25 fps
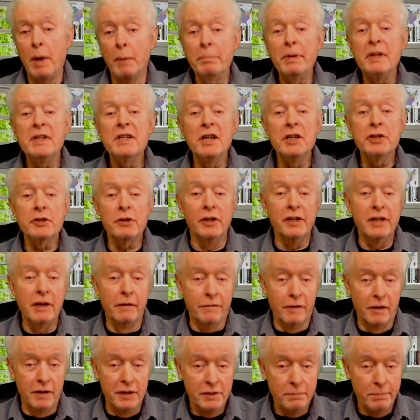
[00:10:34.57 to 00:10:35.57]
a potential
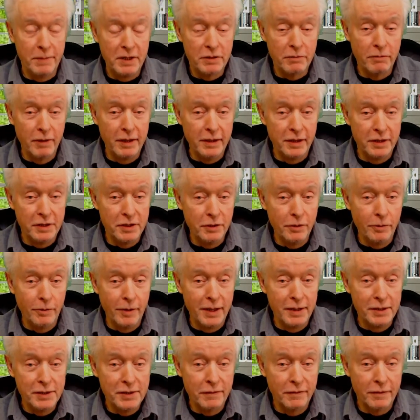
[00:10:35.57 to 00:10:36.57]
difference between the
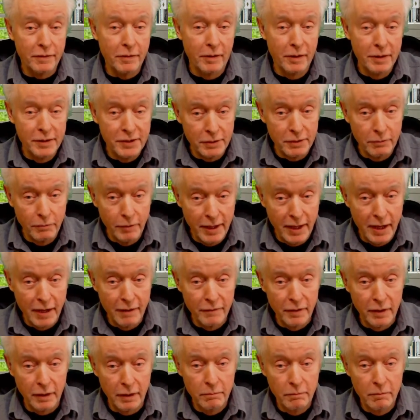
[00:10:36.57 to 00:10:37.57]
two ends, of course, so we
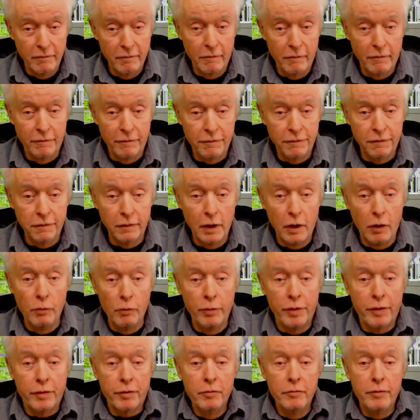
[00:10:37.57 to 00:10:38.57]
have a
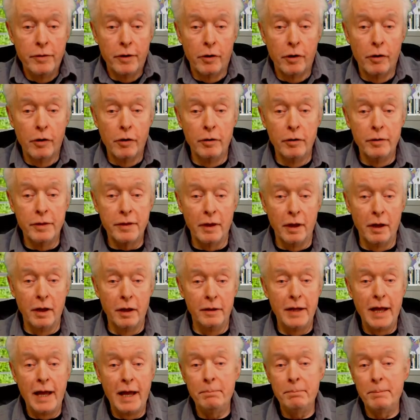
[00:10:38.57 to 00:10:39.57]
flow through the earth
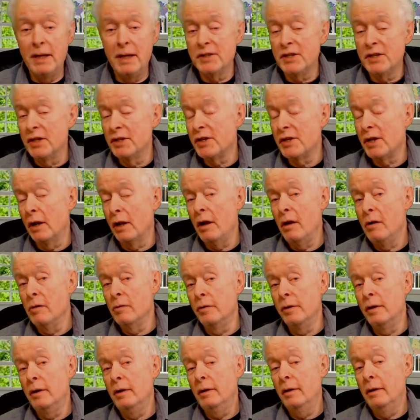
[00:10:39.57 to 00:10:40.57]
on that basis
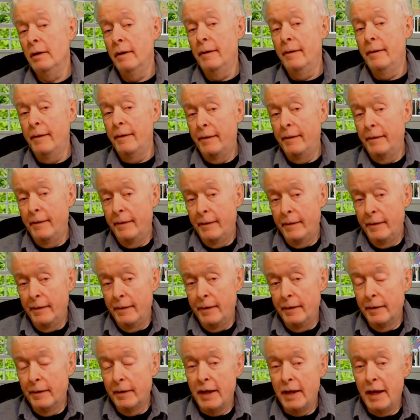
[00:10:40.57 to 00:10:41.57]
alone.
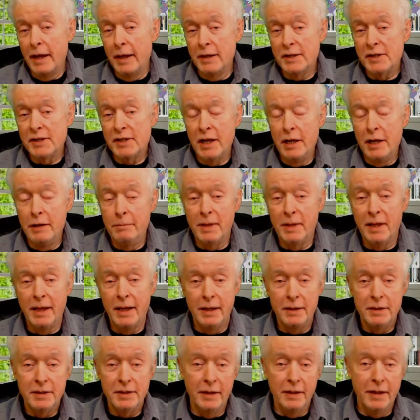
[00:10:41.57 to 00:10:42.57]
Can't escape
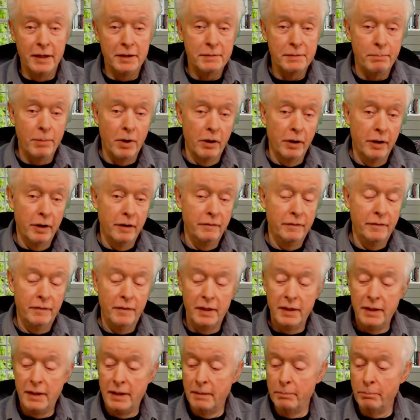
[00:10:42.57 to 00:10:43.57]
that. That's part
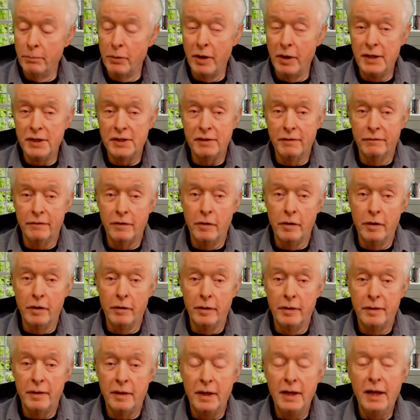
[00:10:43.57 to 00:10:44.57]
of the embrace of
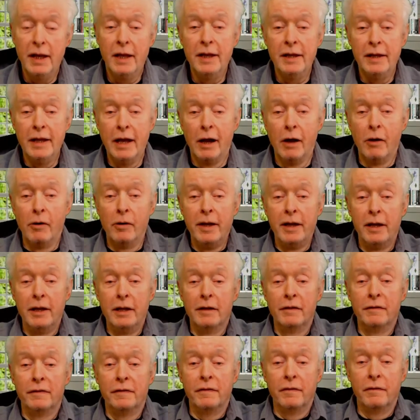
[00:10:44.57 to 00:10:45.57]
earth. Now,
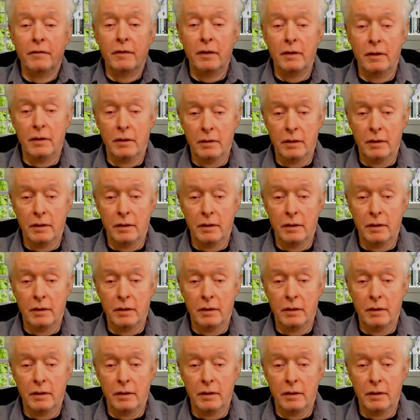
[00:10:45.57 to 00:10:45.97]
if